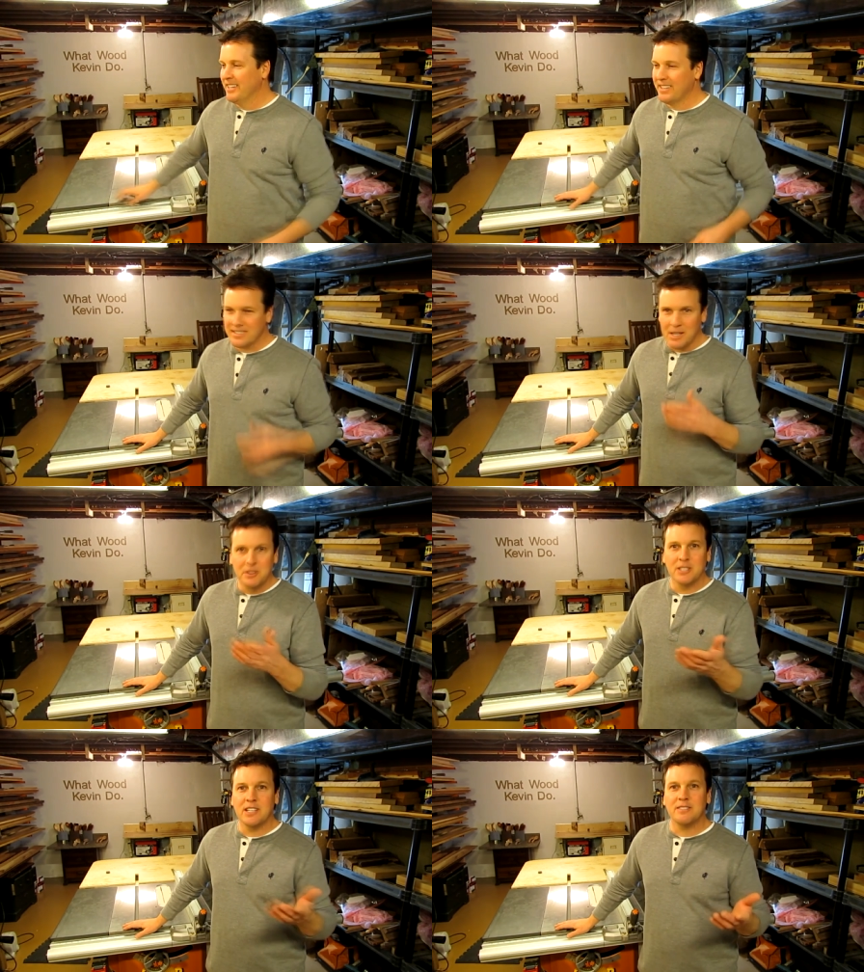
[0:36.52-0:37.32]
The
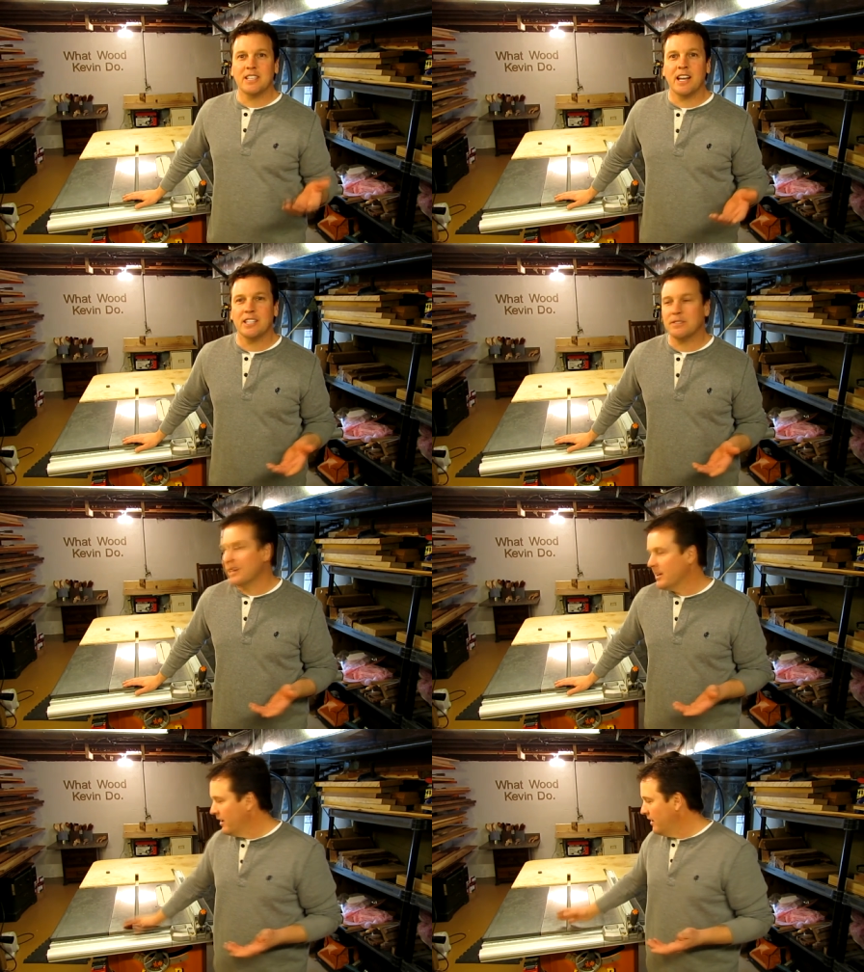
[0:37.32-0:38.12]
subject of today's
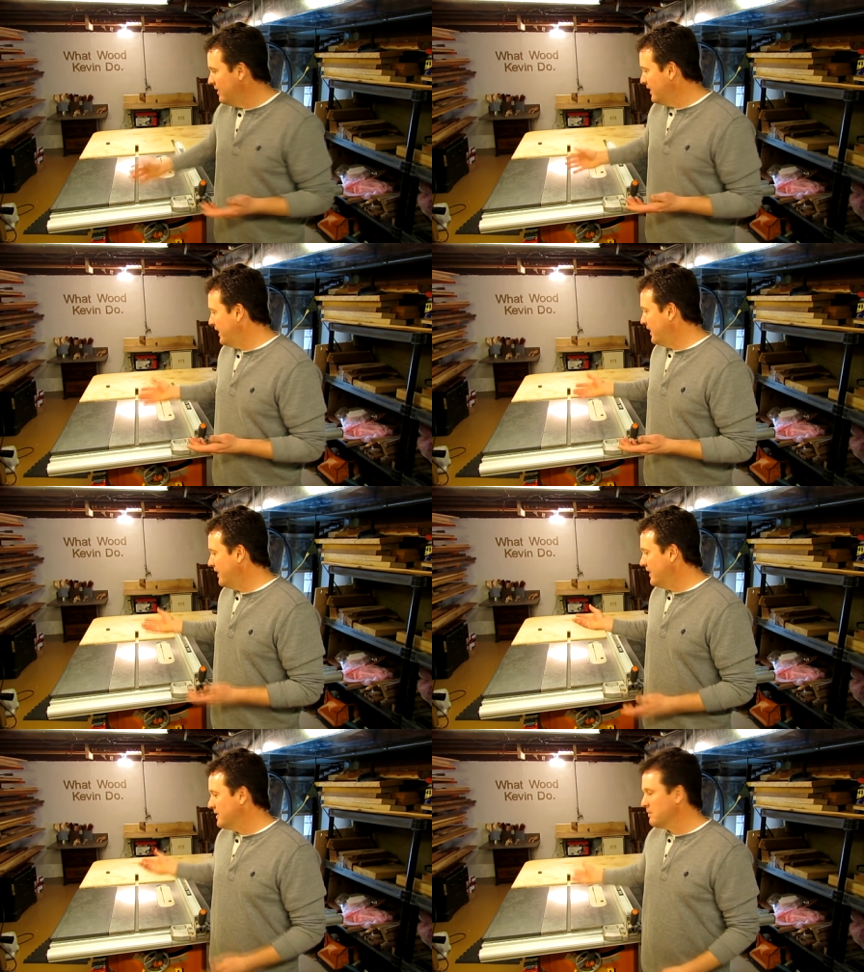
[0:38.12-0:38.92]
video
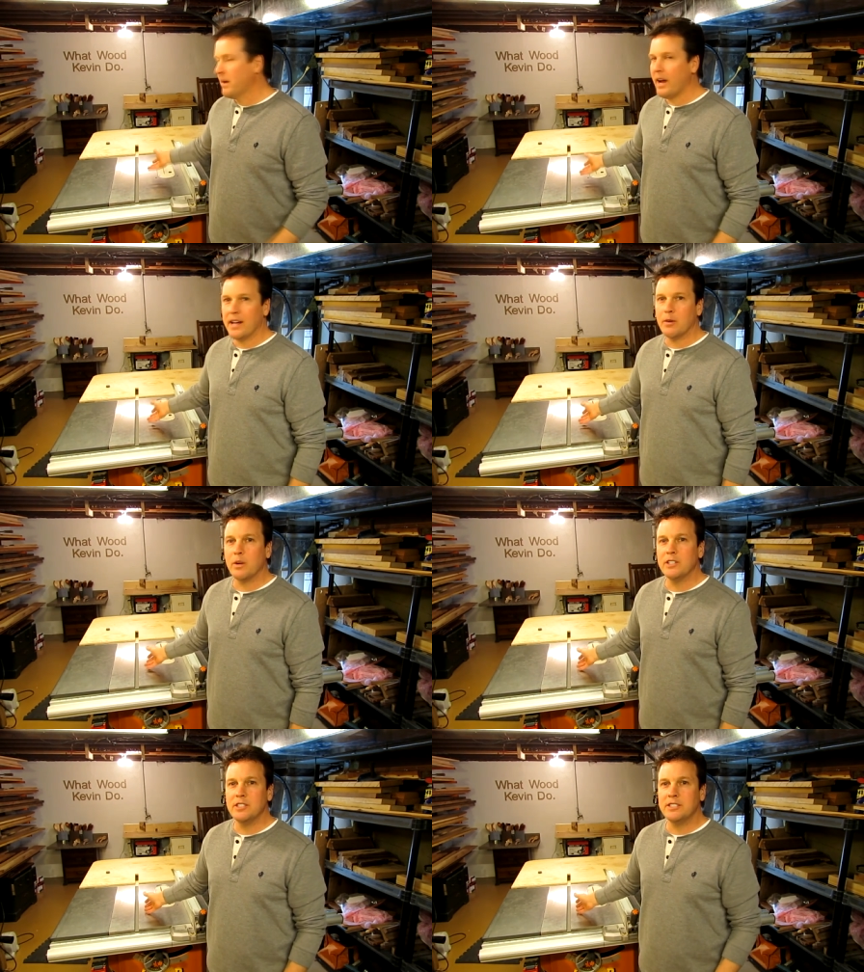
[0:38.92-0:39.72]
is my
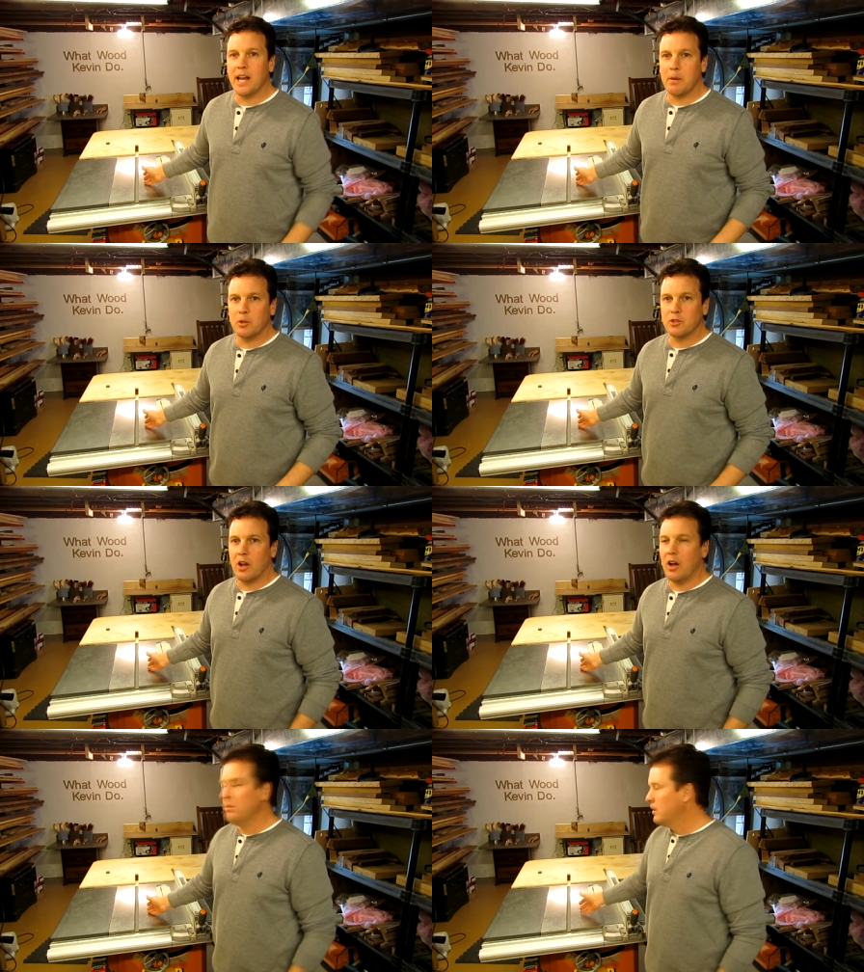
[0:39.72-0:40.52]
Ridgid table
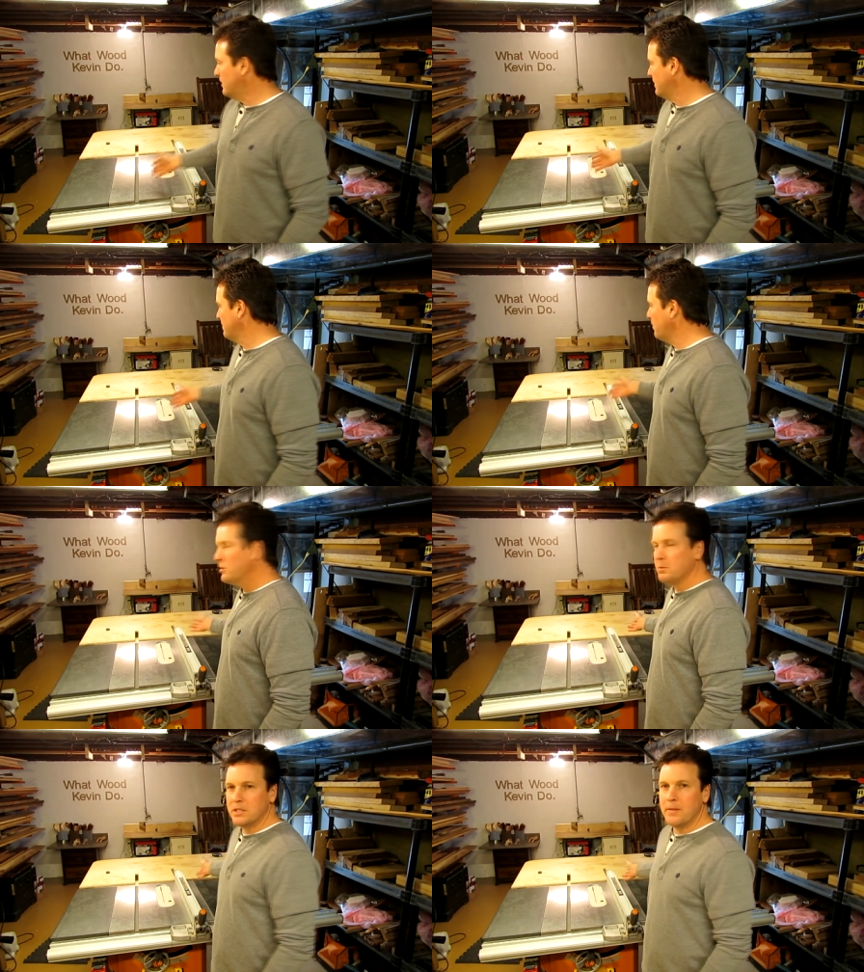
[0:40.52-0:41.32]
saw, but more
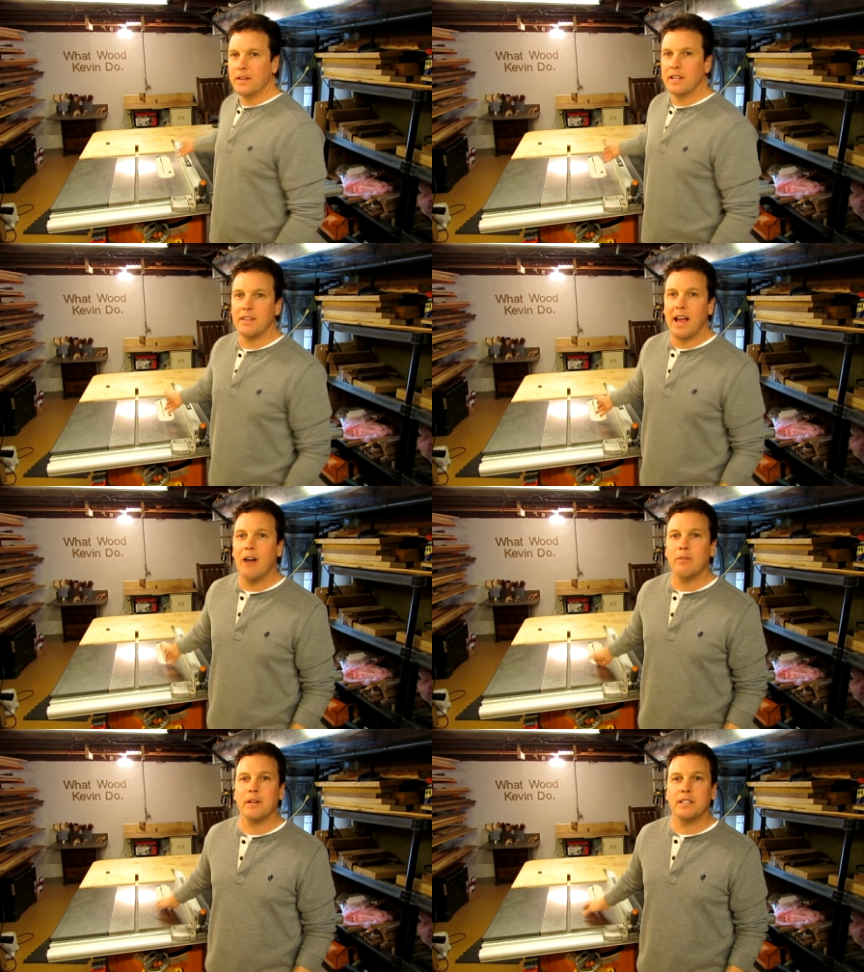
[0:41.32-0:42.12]
specifically the
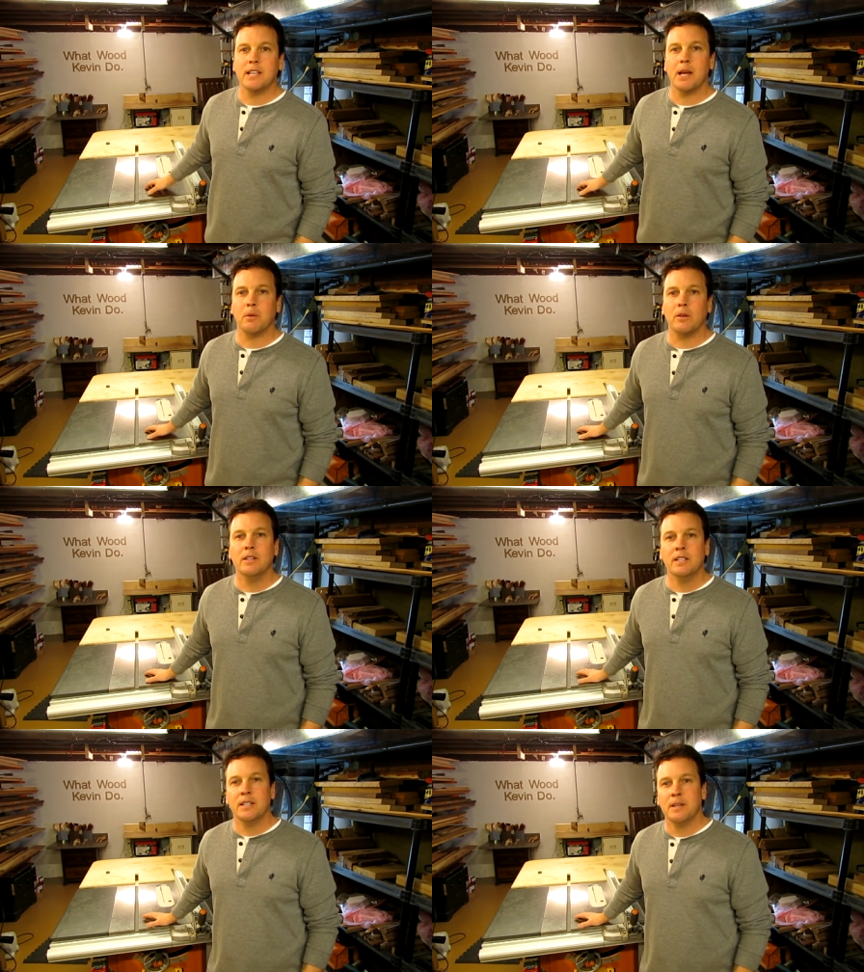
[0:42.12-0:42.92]
outfeed table
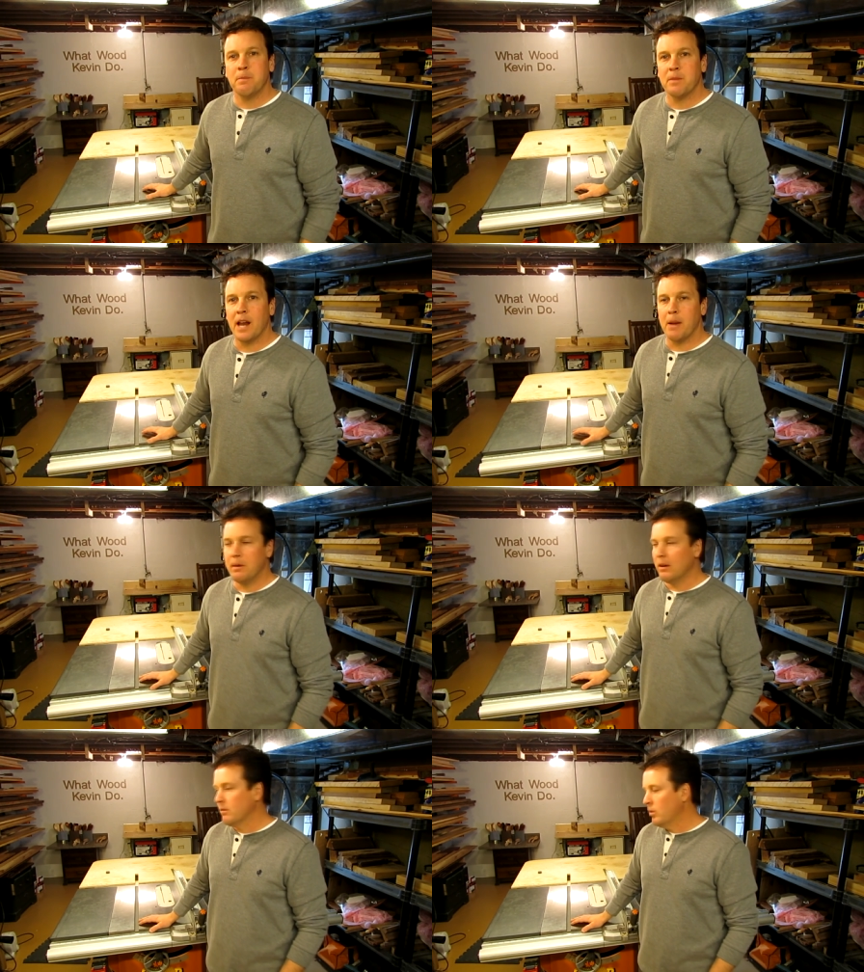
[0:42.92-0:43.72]
that I
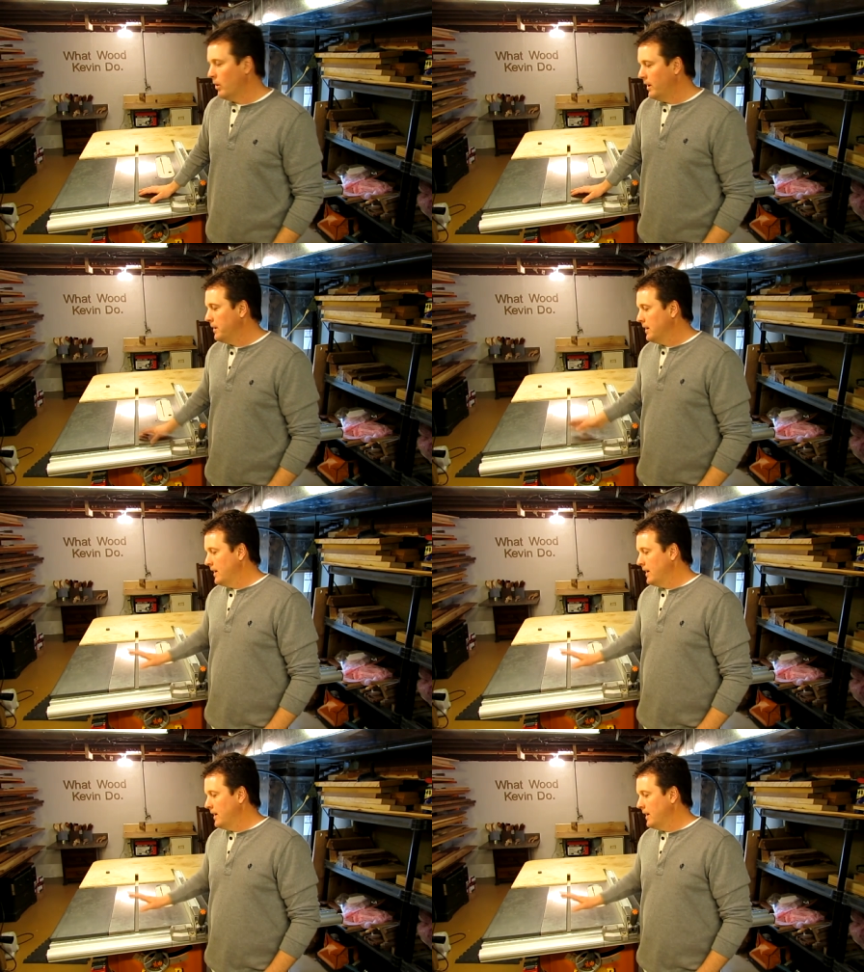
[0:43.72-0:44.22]
built for it.